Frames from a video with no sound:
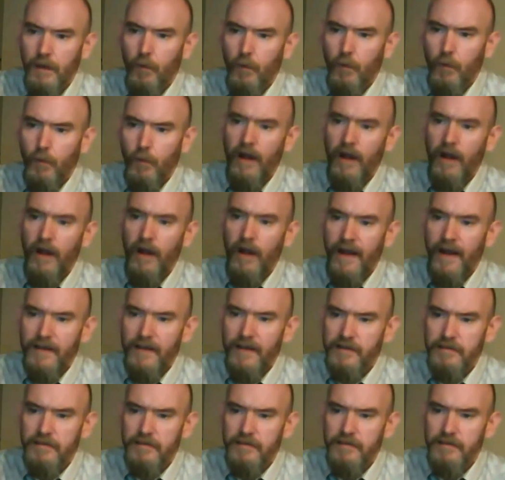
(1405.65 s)

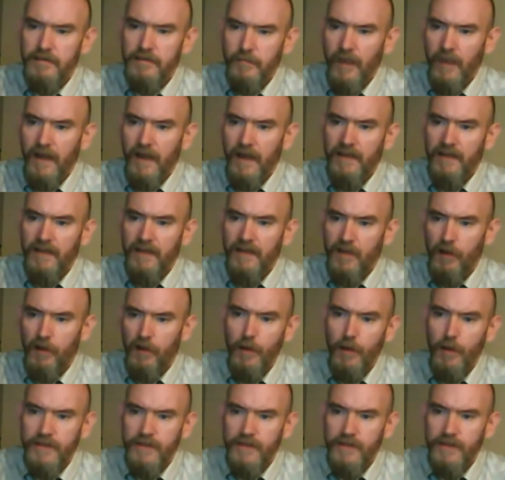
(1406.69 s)
warehouse that is
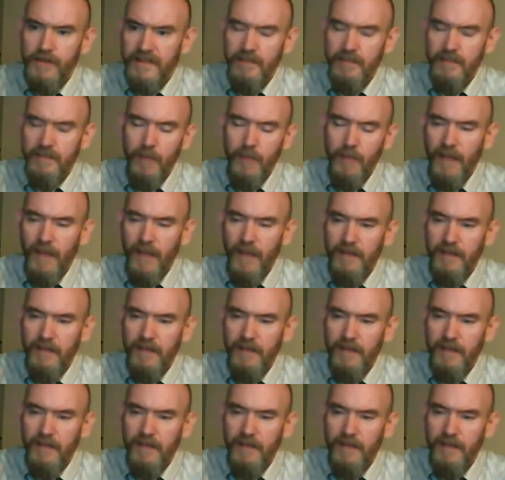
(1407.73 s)
closest to me,